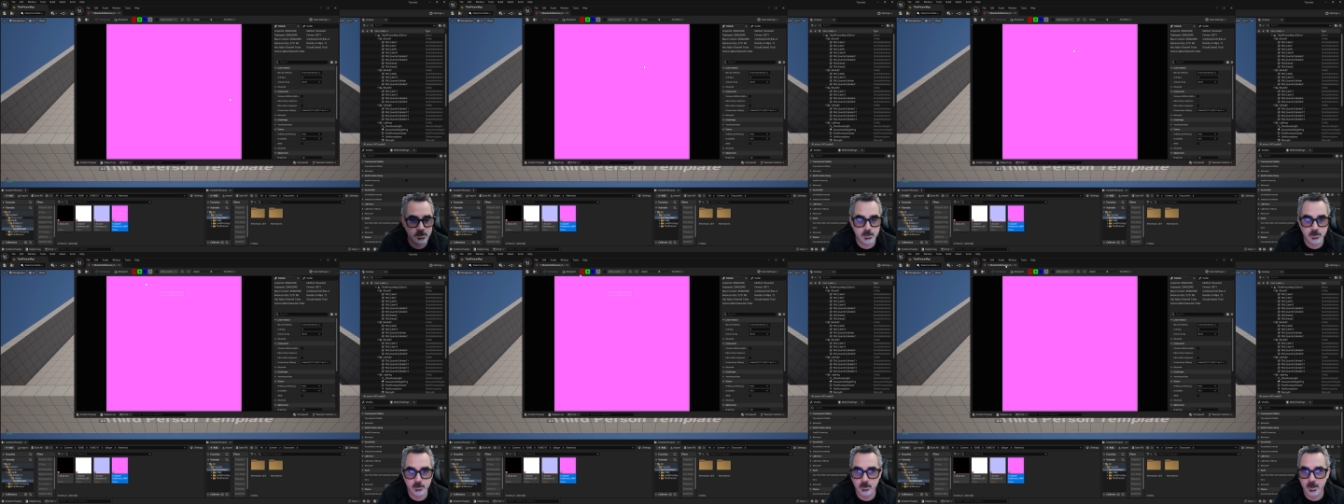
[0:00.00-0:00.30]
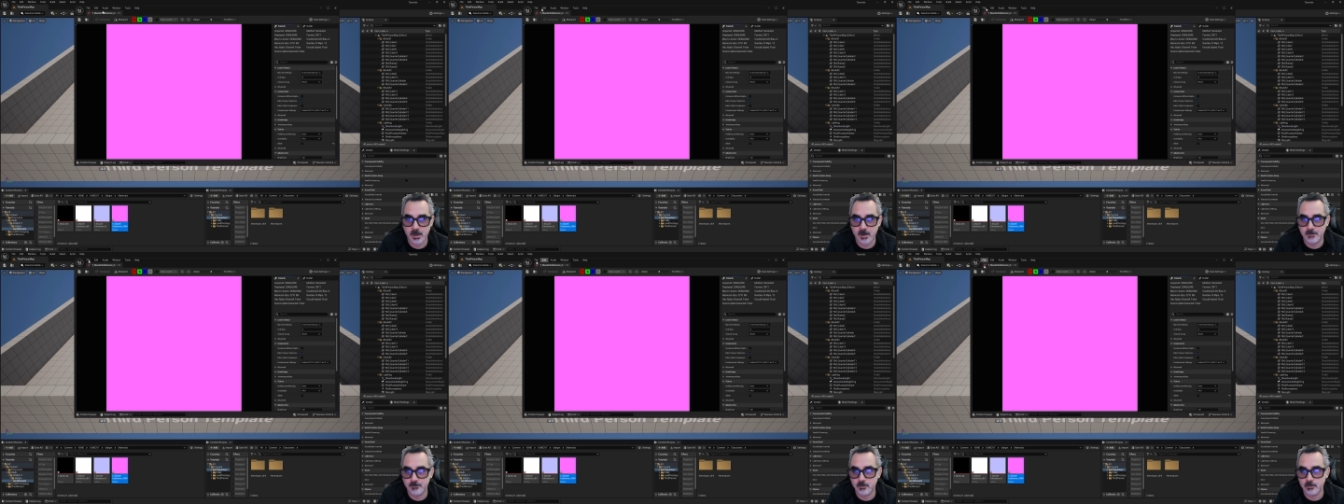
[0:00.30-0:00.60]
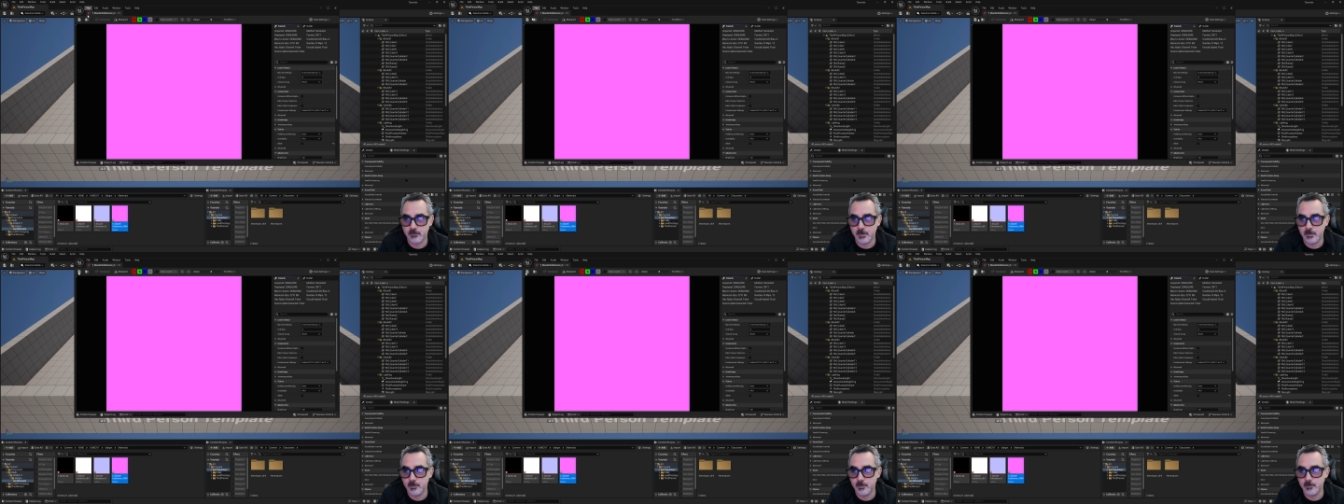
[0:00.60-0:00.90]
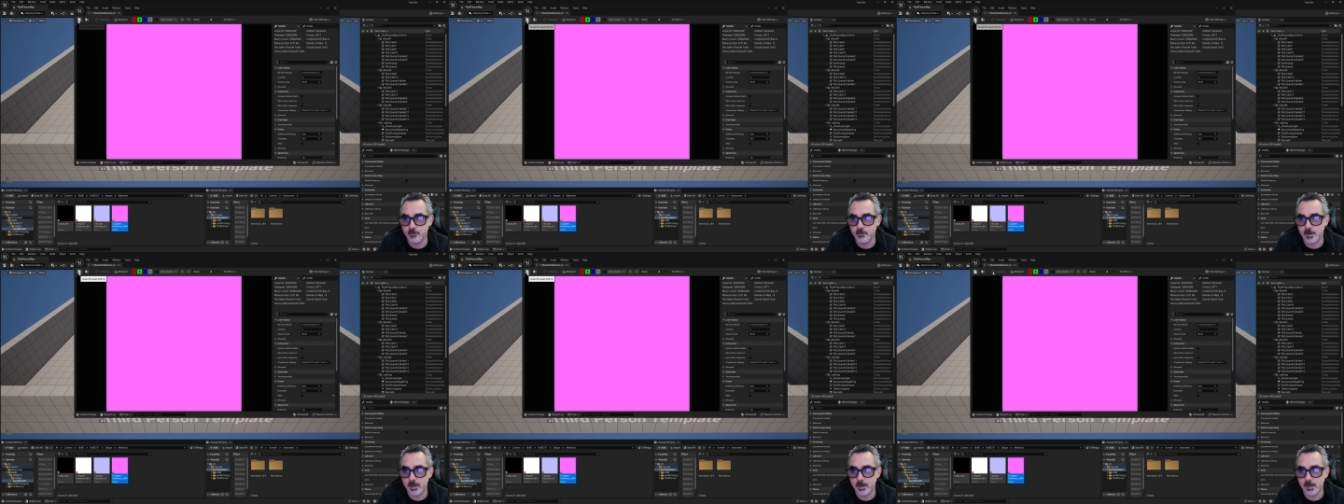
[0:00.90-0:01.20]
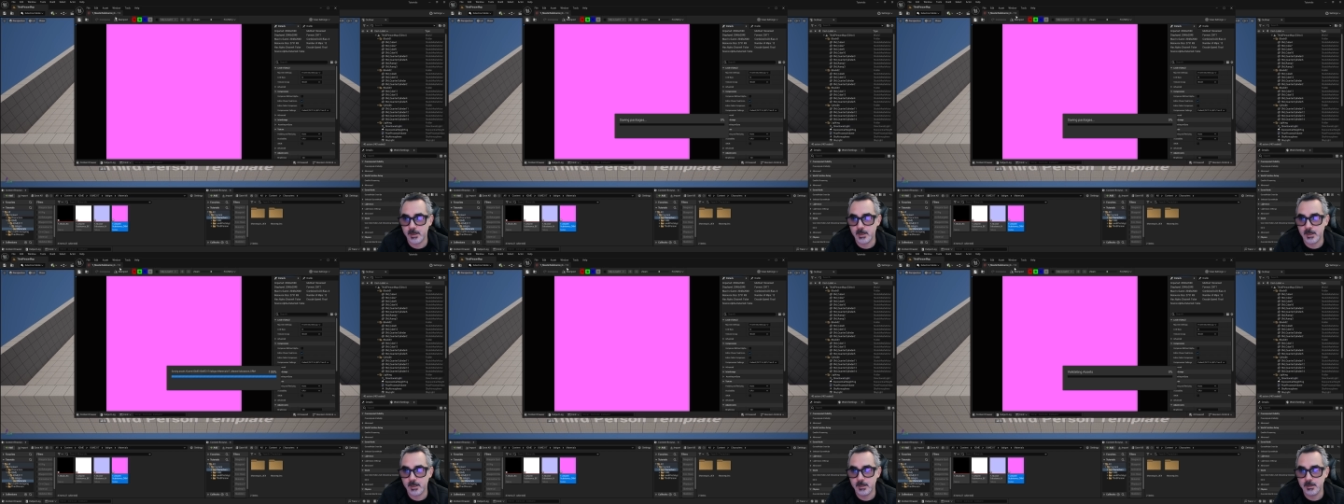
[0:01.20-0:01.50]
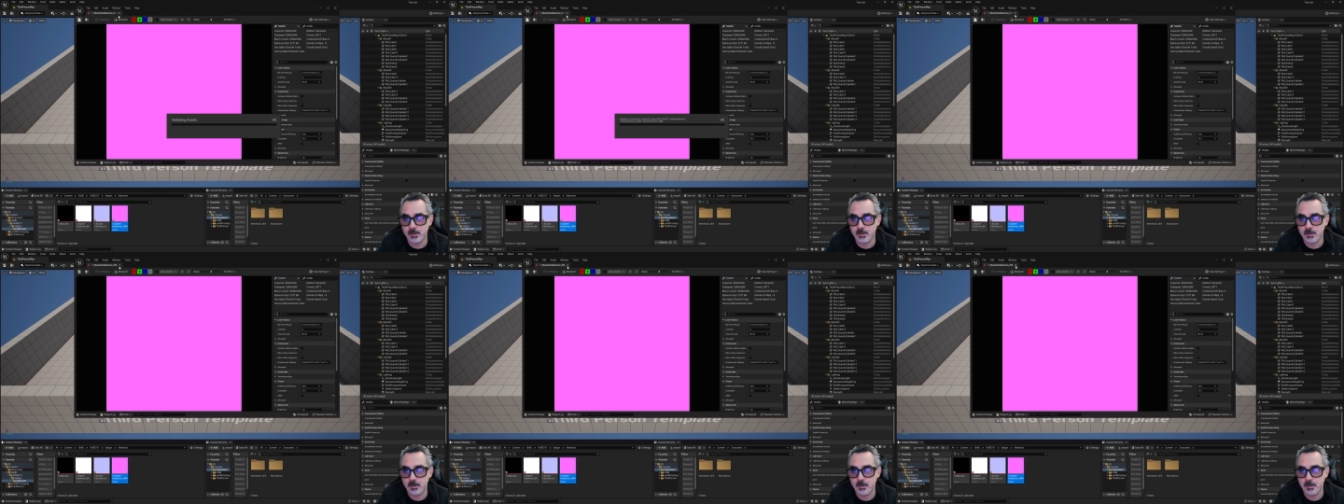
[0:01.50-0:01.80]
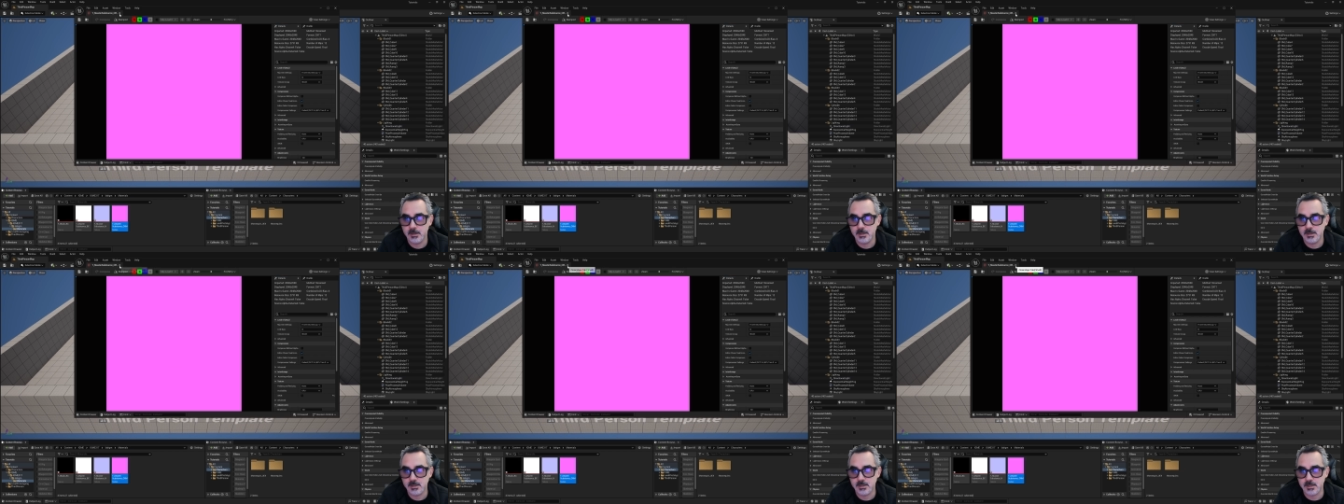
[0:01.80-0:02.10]
So you have to remove that and
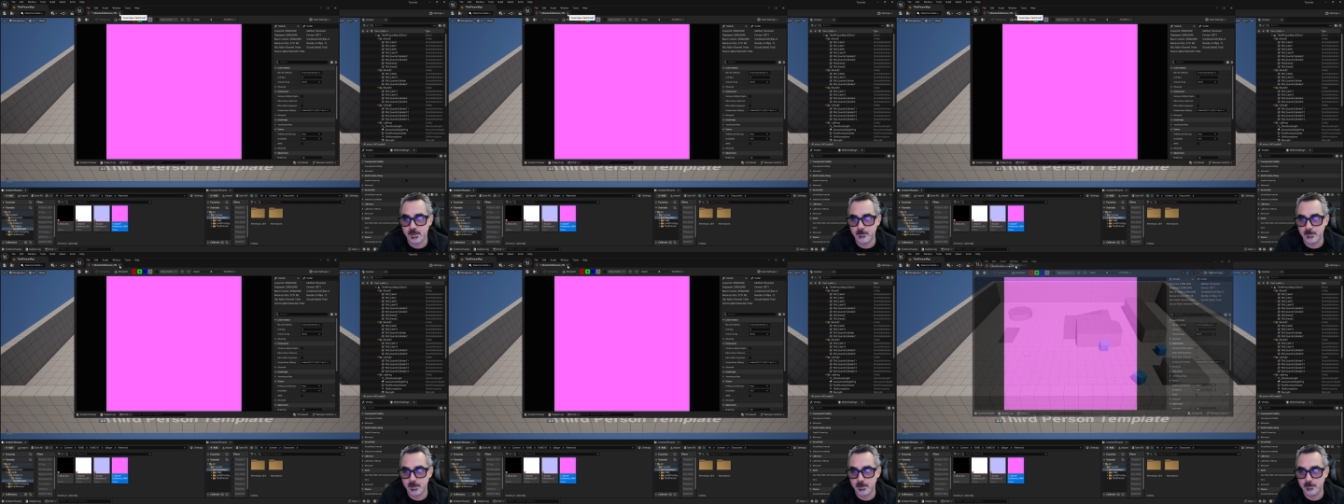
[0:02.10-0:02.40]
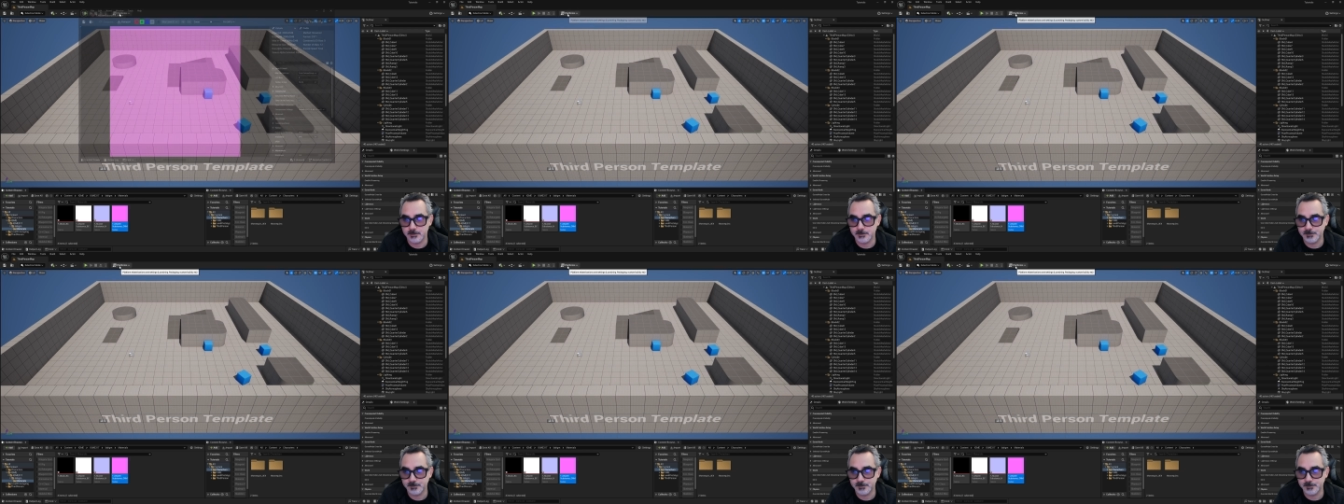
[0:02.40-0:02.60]
save it.